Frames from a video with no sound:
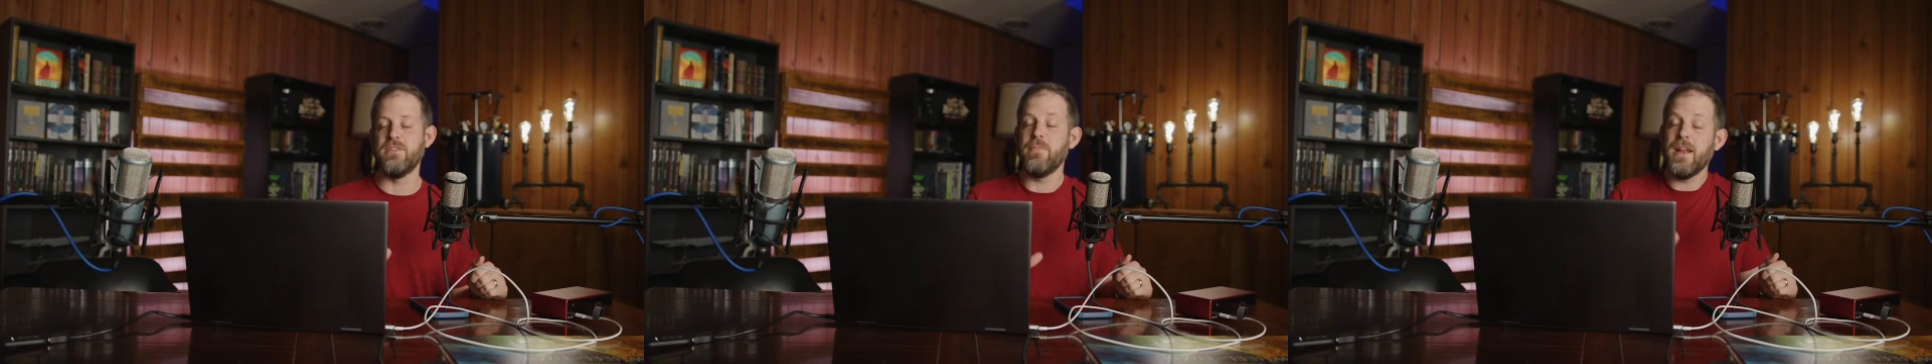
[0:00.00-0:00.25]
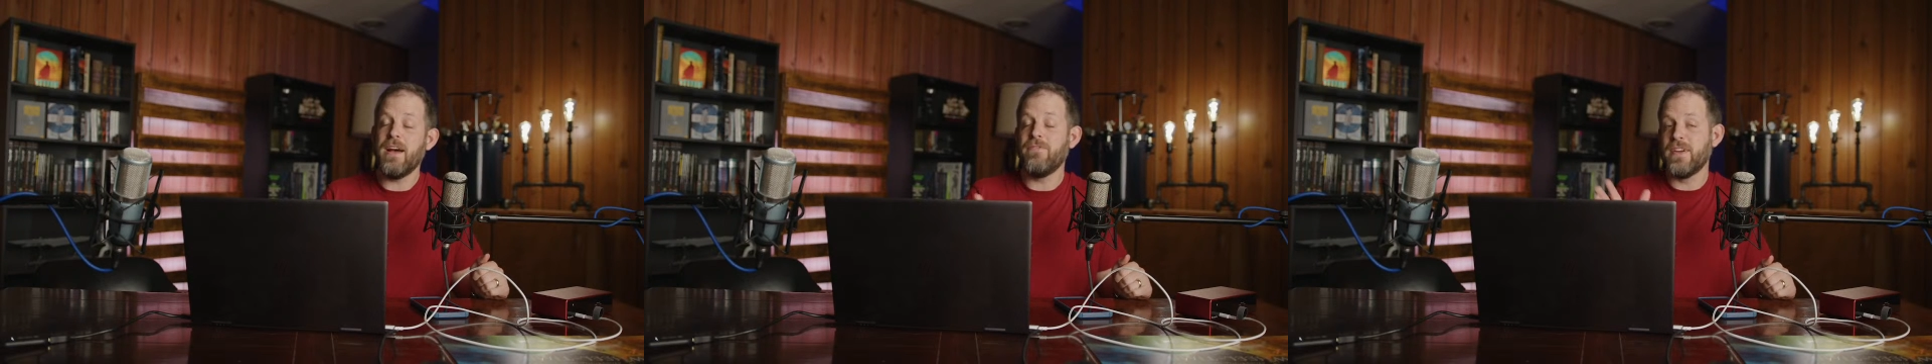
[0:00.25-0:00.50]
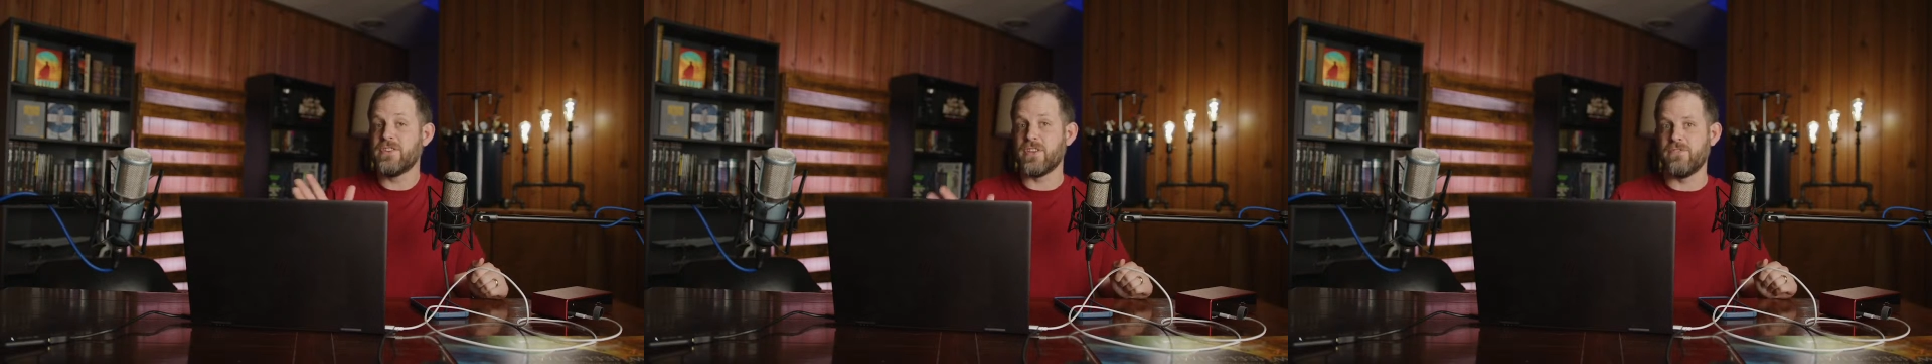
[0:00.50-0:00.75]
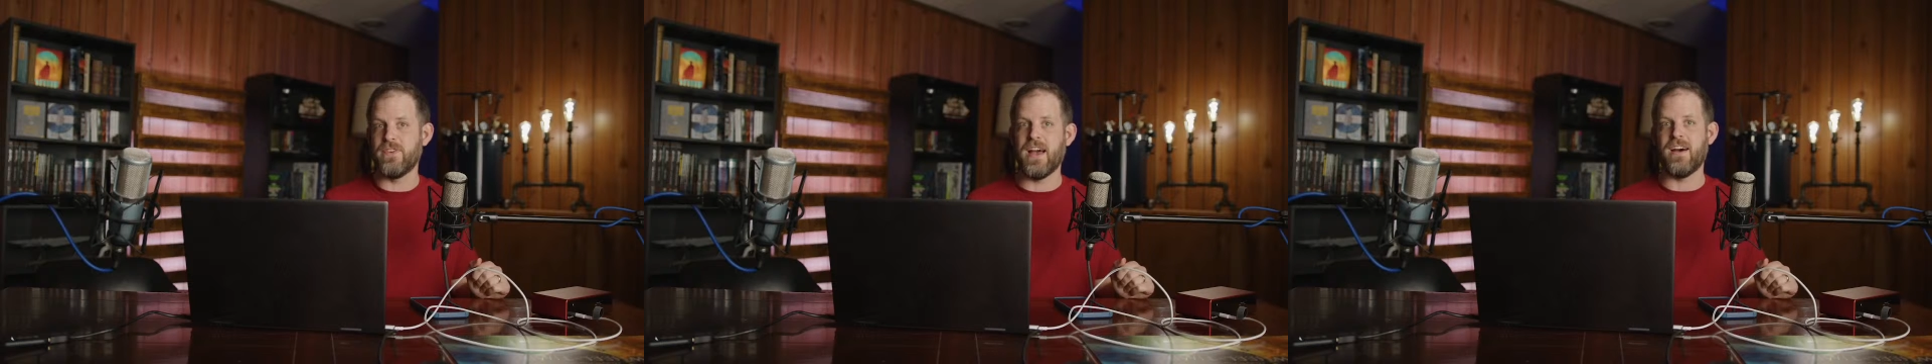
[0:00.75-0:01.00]
But I eventually
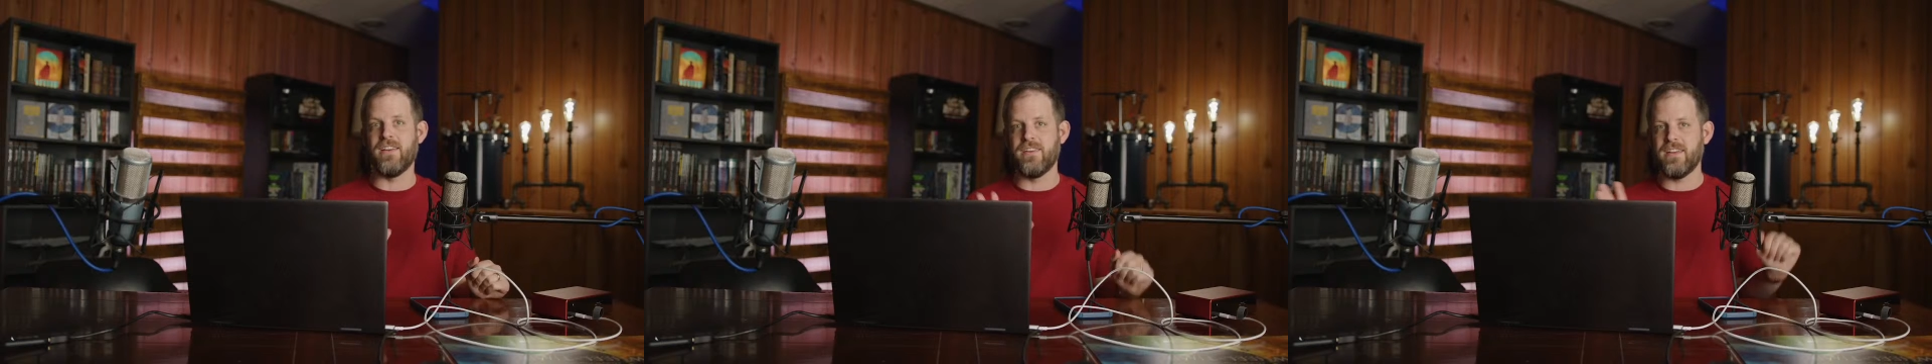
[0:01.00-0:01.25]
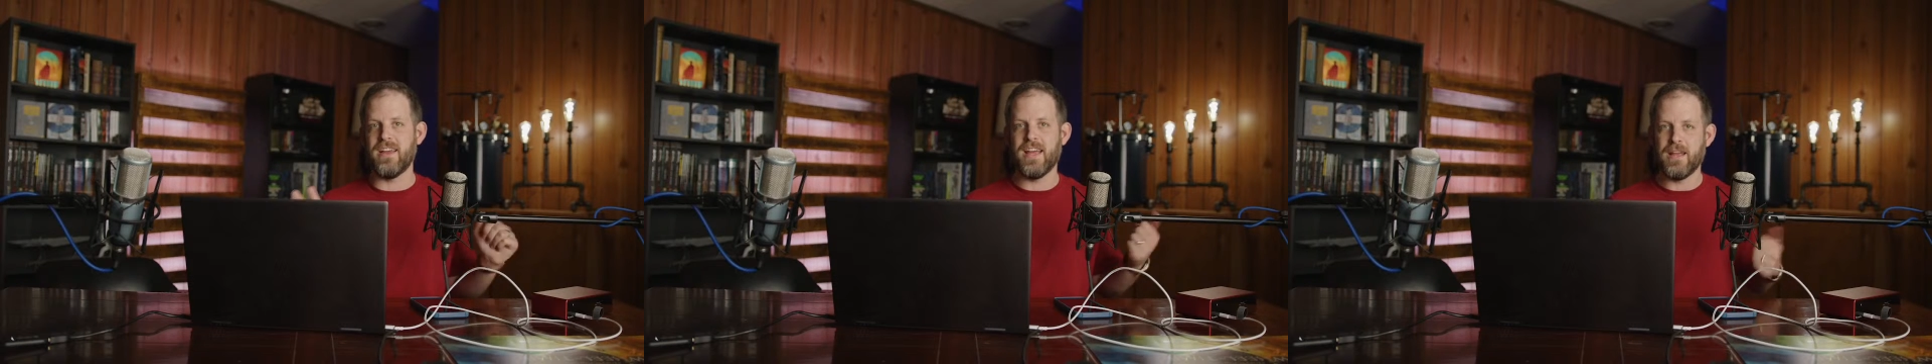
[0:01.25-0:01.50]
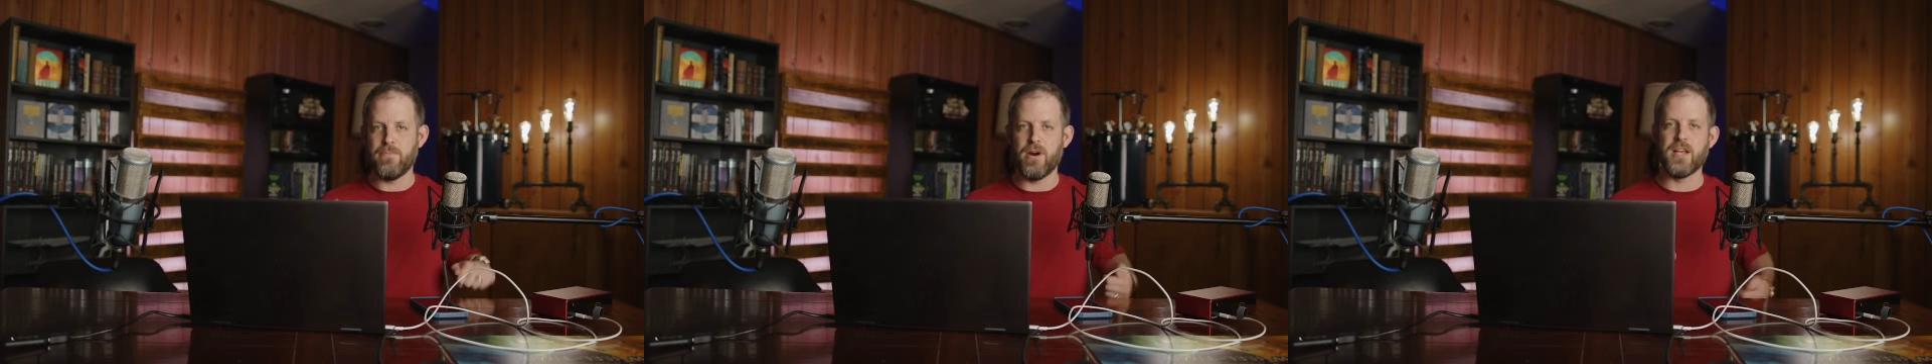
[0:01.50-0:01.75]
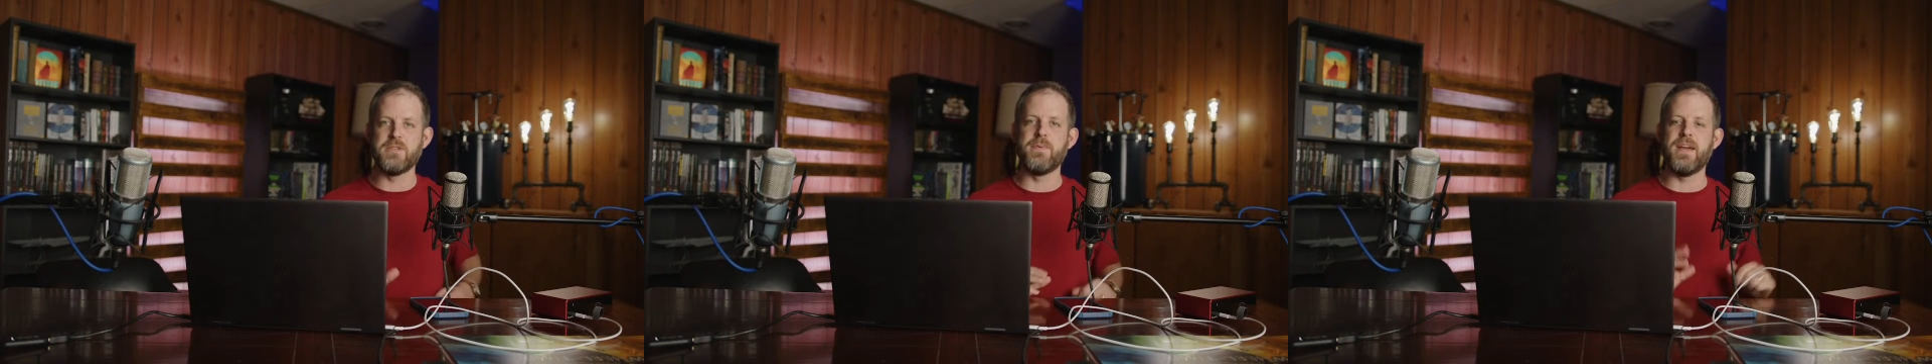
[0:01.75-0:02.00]
found a
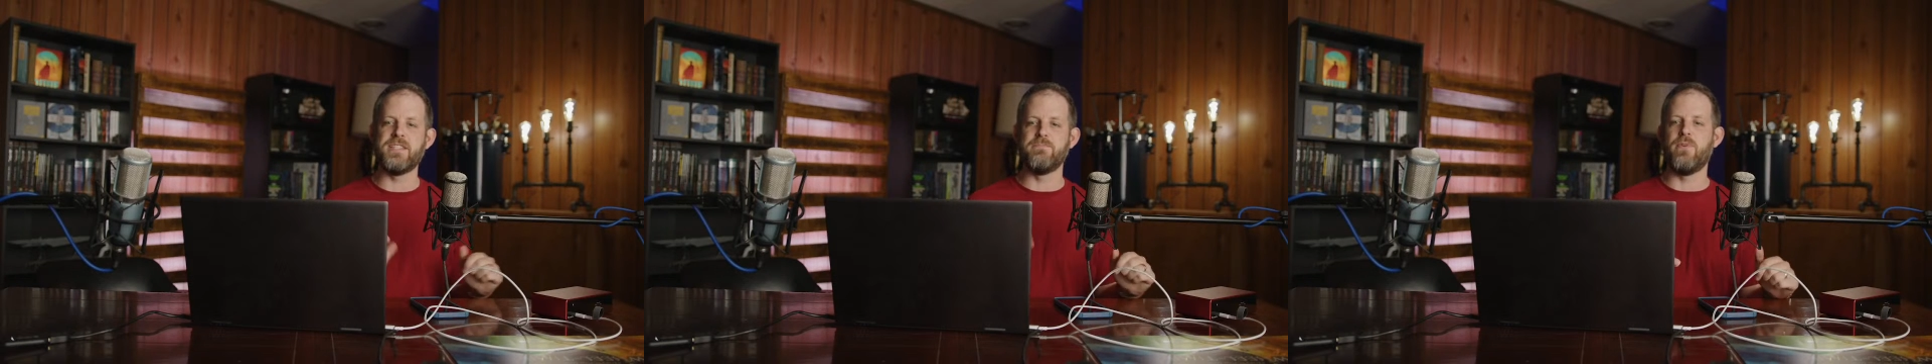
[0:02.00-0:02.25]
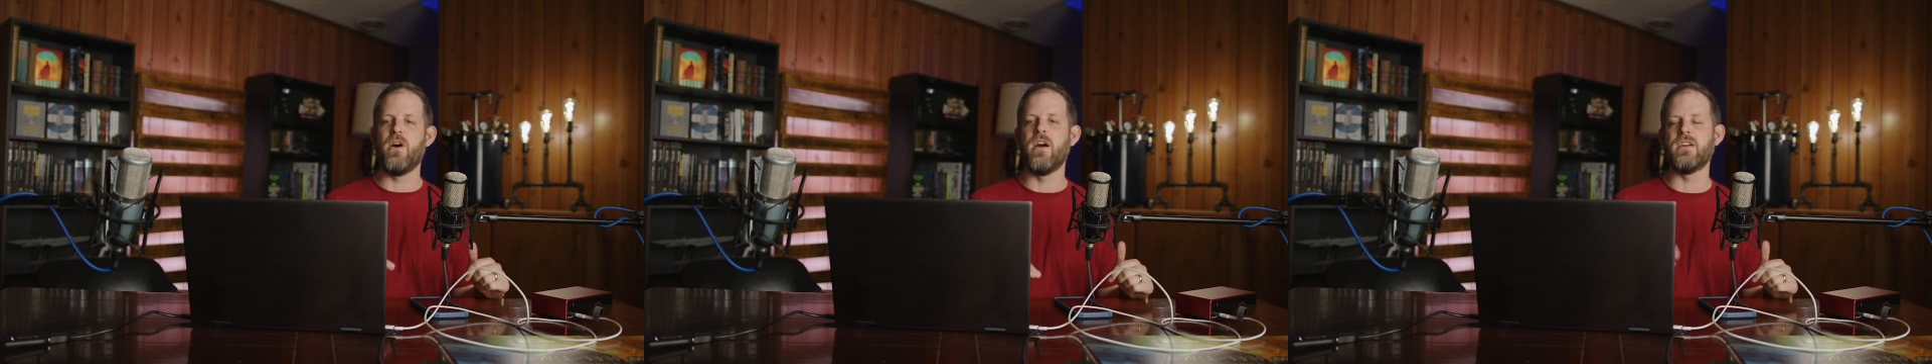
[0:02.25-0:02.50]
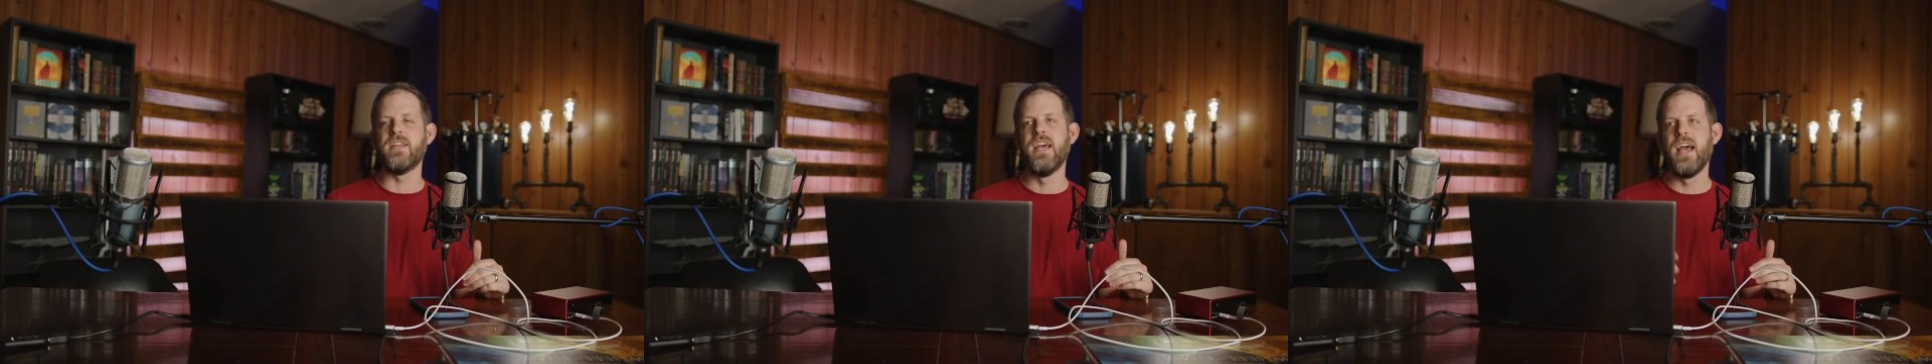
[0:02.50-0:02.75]
parking space and parked.